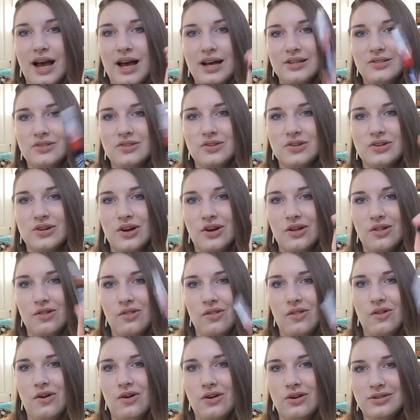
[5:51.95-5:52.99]
I took a
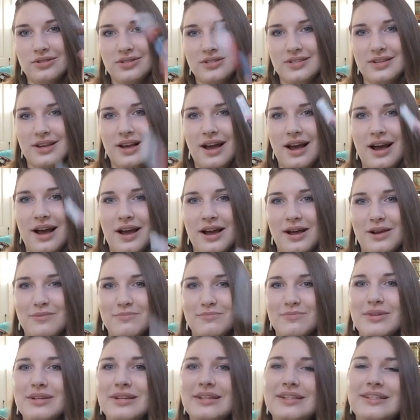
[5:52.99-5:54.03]
long
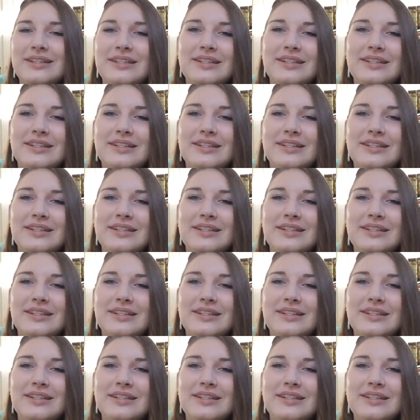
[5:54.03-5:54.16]
time